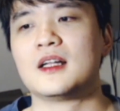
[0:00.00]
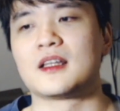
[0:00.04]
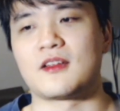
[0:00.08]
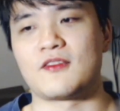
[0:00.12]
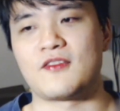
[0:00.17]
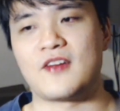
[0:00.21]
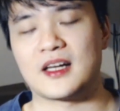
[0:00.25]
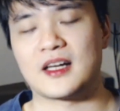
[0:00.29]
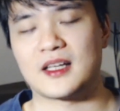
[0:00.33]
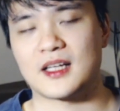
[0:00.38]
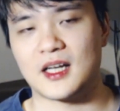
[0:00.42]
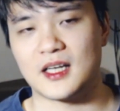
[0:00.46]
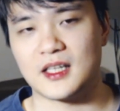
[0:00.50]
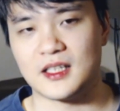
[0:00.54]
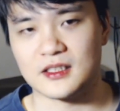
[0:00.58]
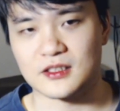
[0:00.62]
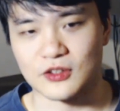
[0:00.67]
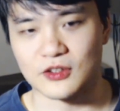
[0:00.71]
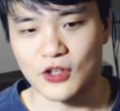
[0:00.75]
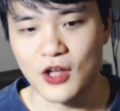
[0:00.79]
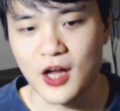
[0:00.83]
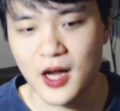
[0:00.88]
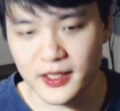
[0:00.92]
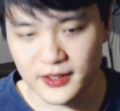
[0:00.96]
the fact that
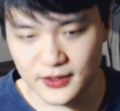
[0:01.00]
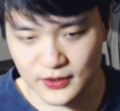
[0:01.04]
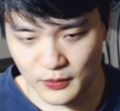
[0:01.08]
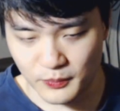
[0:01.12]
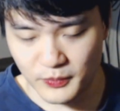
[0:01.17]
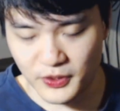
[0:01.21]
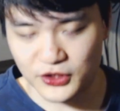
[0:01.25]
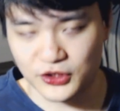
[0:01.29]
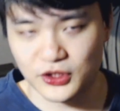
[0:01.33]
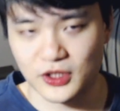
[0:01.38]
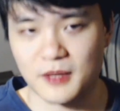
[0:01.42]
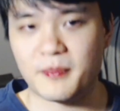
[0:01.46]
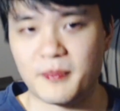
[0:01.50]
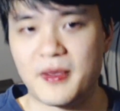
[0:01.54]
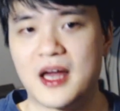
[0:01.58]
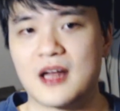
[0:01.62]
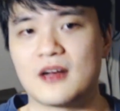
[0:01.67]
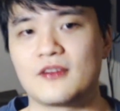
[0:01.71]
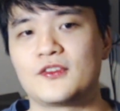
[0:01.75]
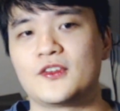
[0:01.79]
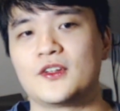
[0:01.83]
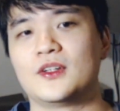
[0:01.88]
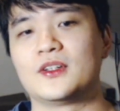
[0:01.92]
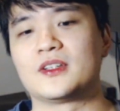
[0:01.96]
he's lost so much on the
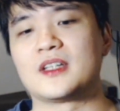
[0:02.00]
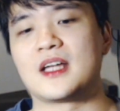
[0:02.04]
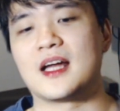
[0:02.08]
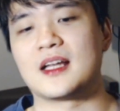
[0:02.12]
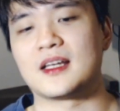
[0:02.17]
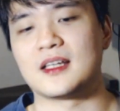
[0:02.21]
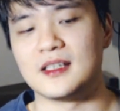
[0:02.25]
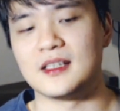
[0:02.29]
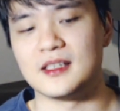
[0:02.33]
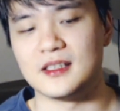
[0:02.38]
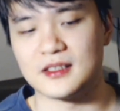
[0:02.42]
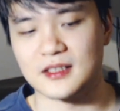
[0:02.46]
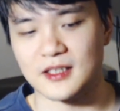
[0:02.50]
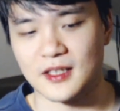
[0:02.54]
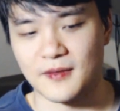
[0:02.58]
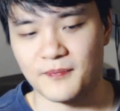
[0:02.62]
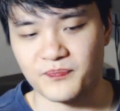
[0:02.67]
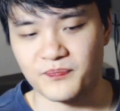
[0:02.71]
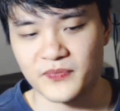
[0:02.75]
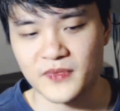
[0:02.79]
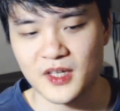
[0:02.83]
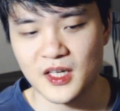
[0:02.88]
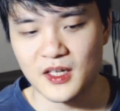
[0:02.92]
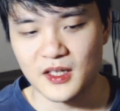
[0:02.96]
battlefield, that he's
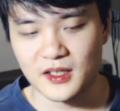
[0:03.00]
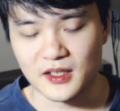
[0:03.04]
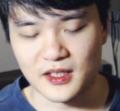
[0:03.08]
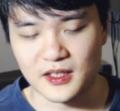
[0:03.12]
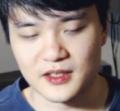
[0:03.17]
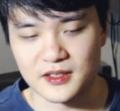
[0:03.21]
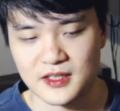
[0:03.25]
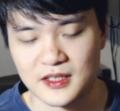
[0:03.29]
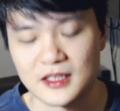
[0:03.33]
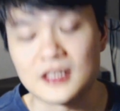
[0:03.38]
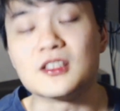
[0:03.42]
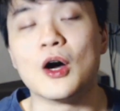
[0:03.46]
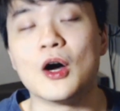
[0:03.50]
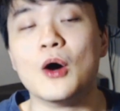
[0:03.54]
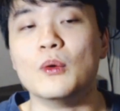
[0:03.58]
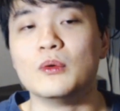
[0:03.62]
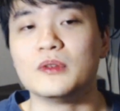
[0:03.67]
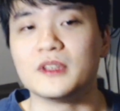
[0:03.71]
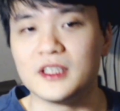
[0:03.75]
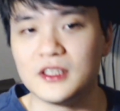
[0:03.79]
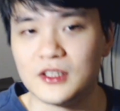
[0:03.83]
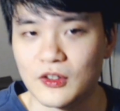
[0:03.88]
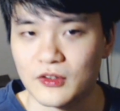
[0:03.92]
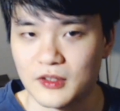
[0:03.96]

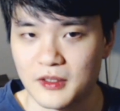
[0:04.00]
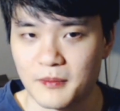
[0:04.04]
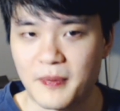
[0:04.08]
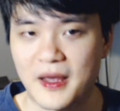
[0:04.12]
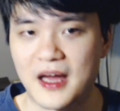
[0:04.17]
only known the